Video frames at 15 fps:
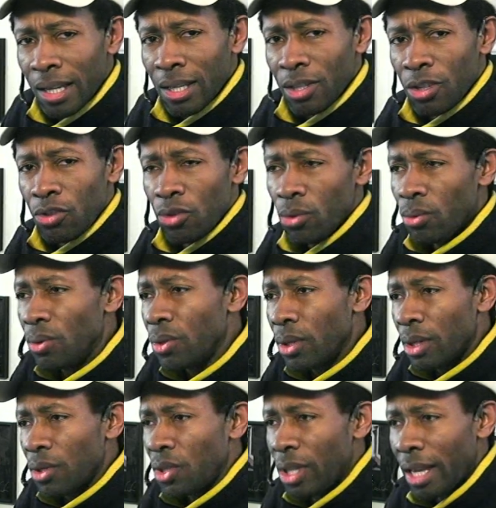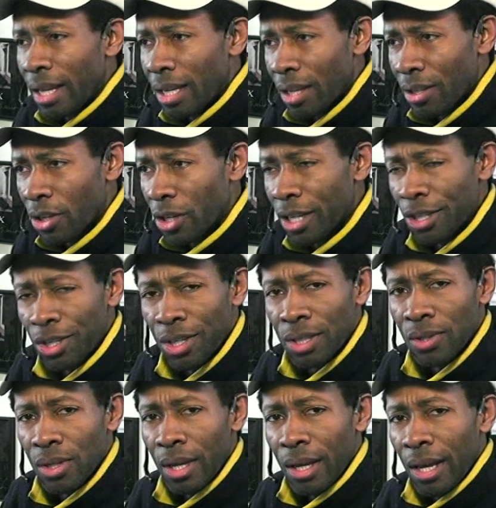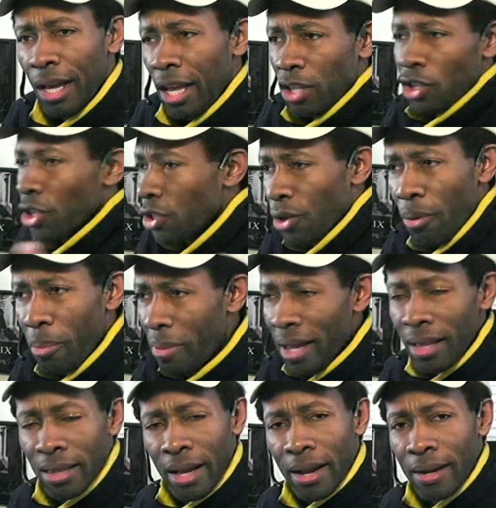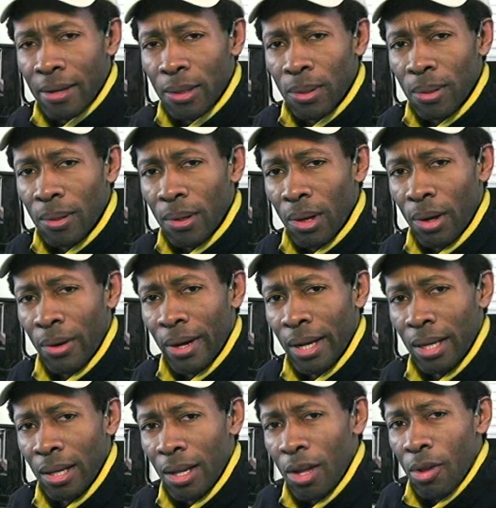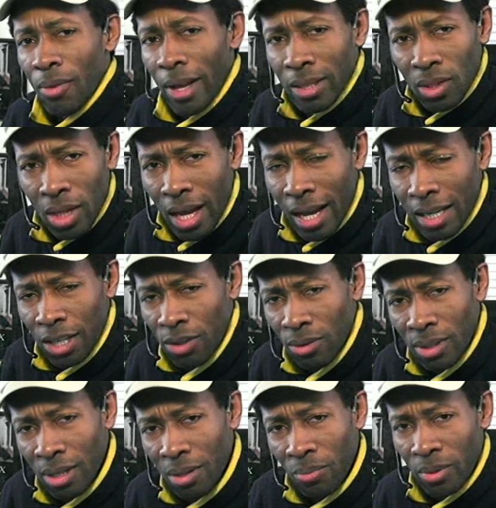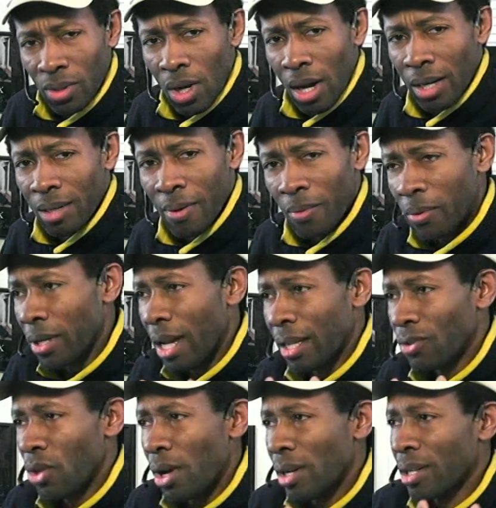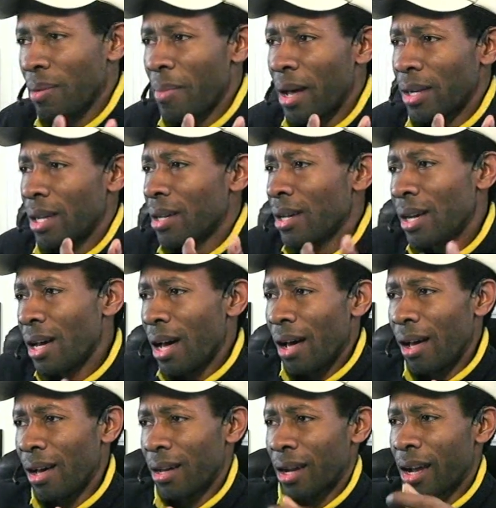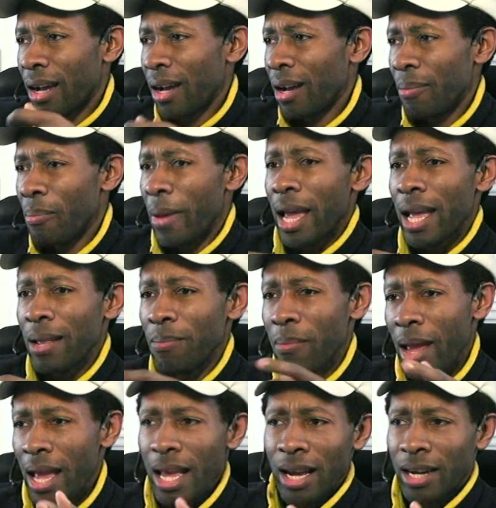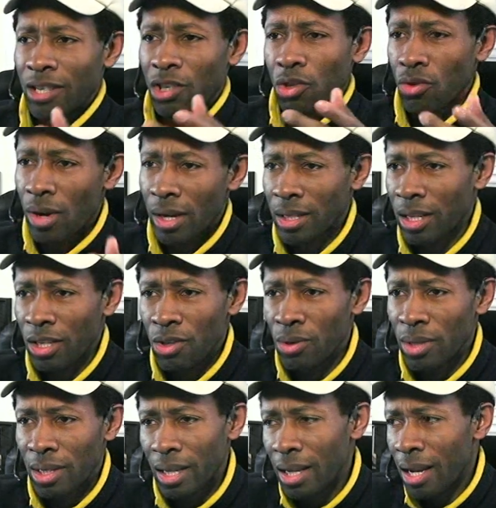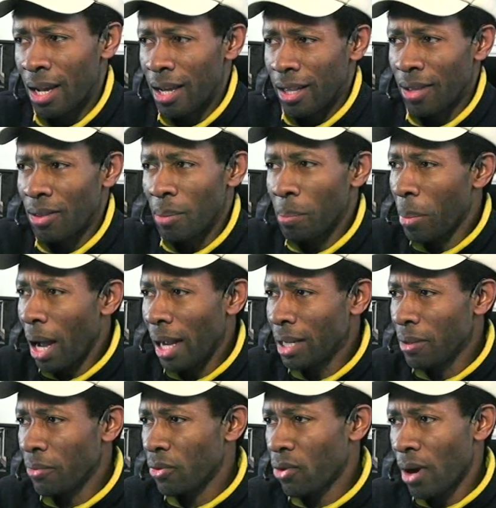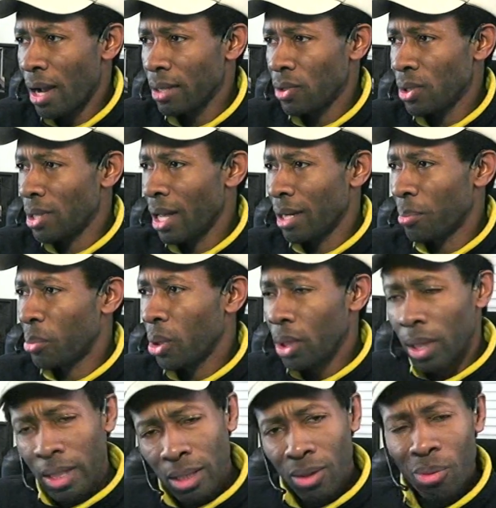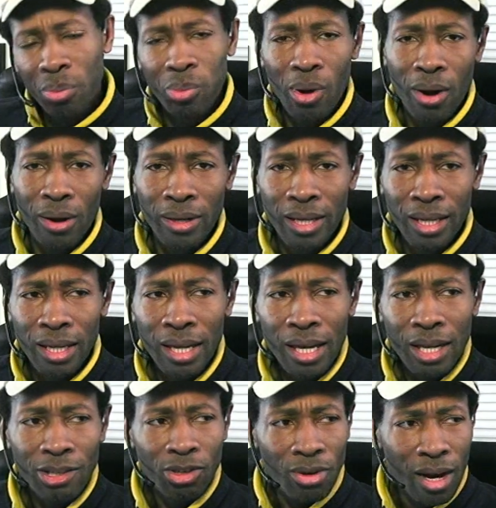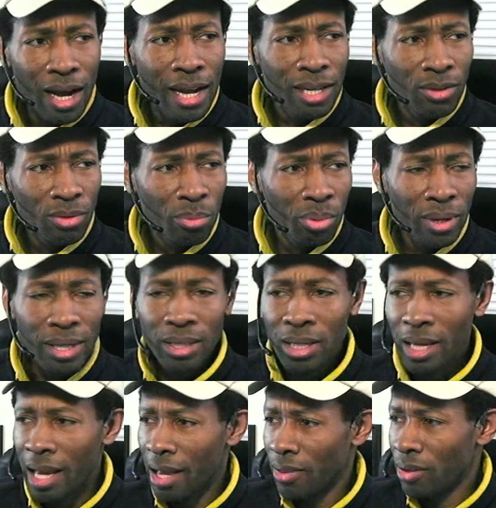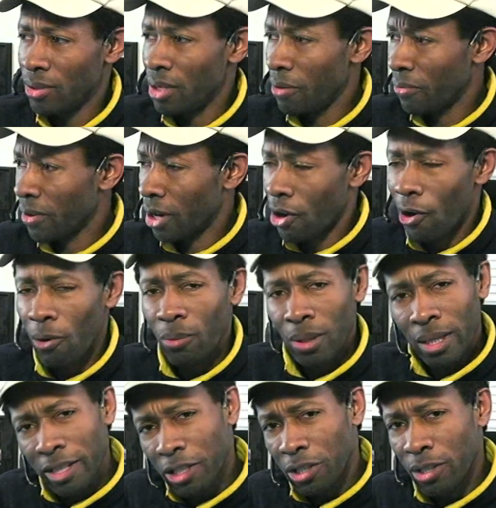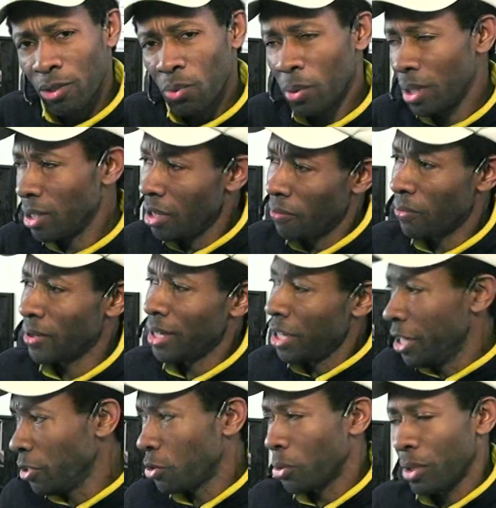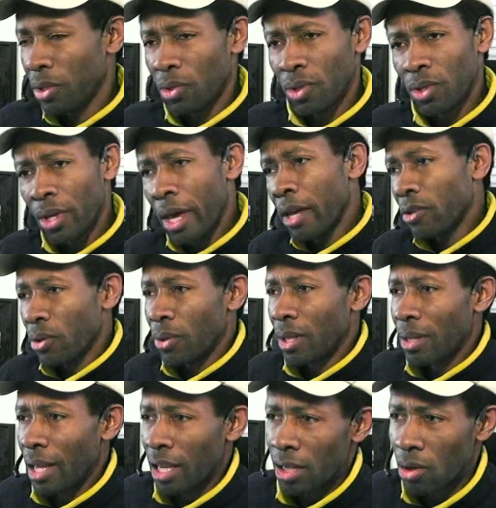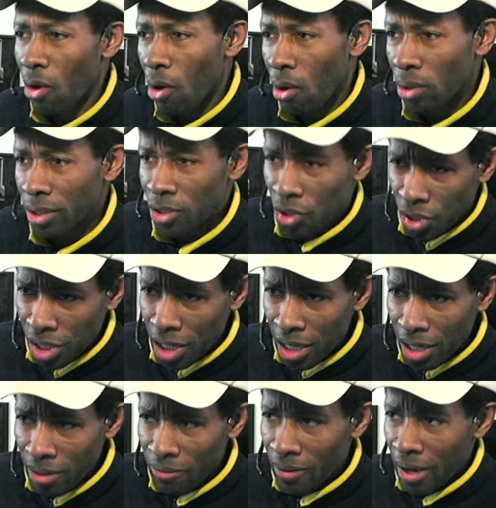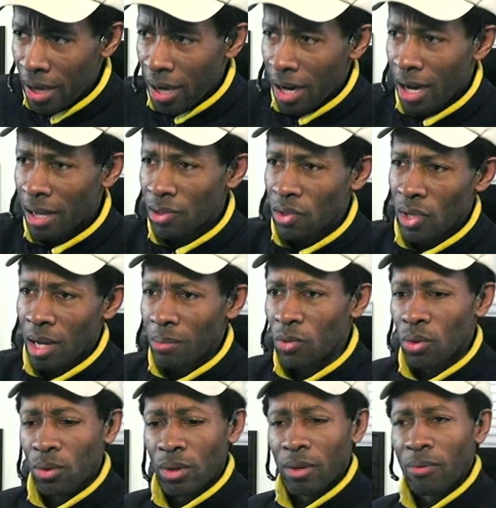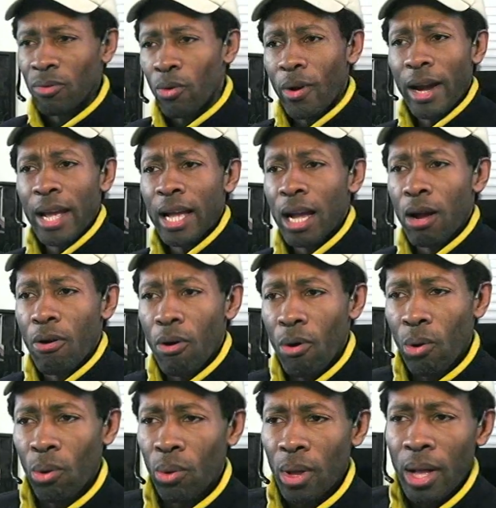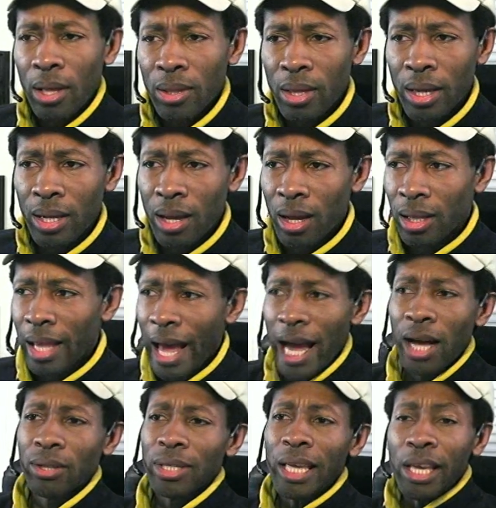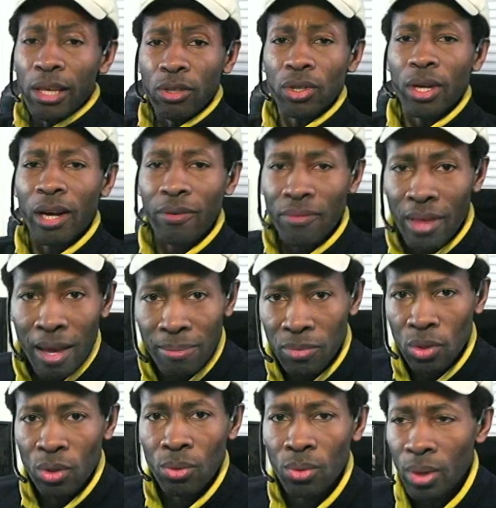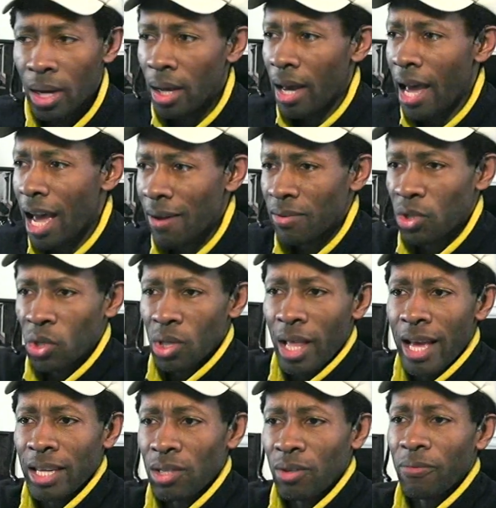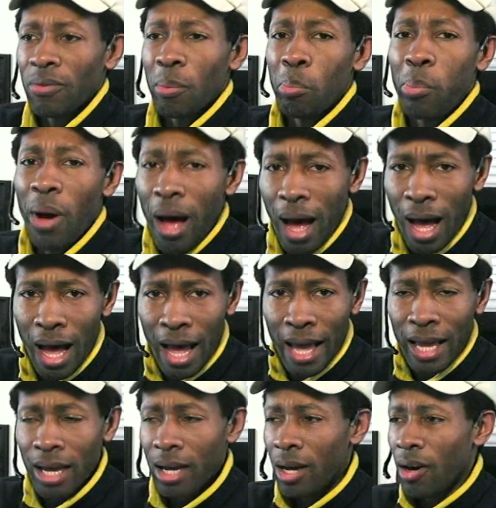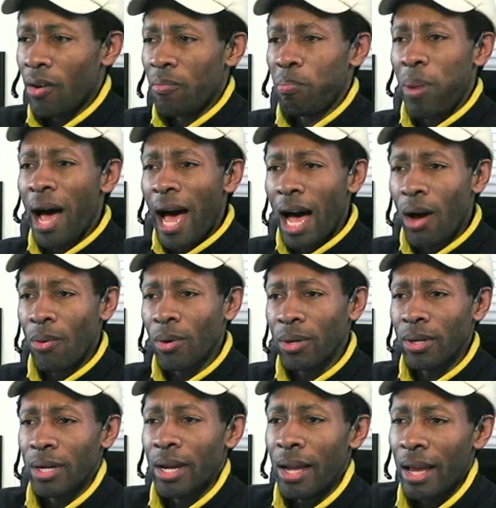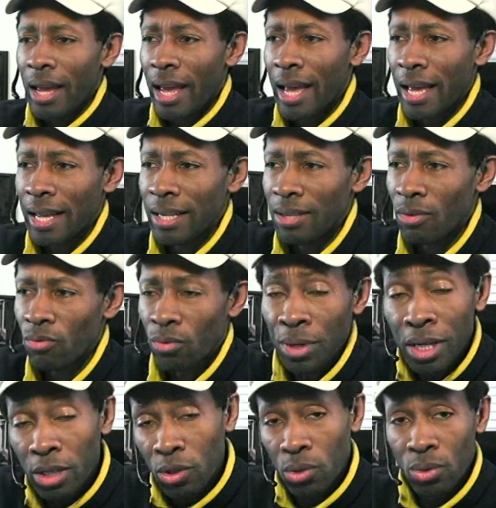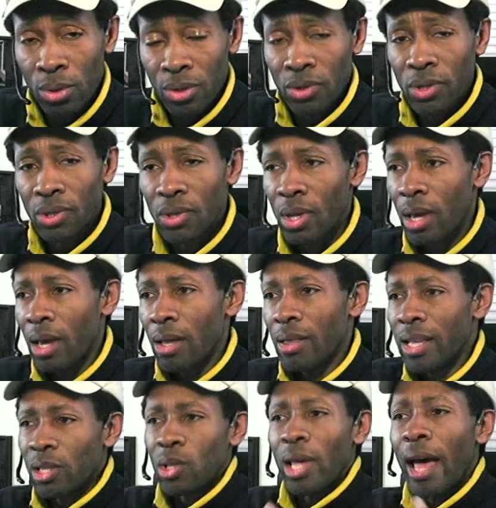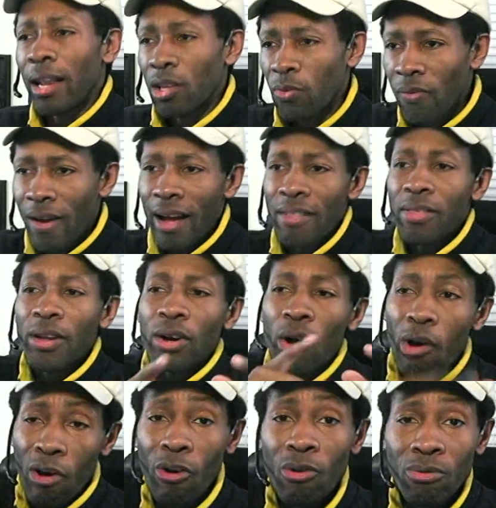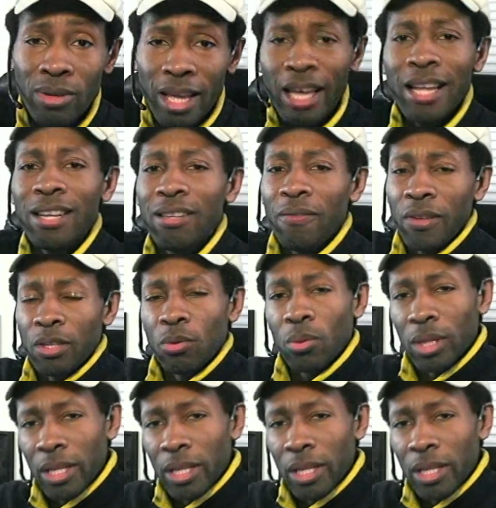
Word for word: that you see in other Christians. It's just going to be there. All right? That's the kind of unity we're talking about. We're not talking about a, a, a man made constructed unity, that the body of Christ is not a political party trying to bring together different coalitions with different interests so that they can all achieve uh, some sort of grand goal that allows each of them to have a slice of the pie of power and resources that satisfy their own individual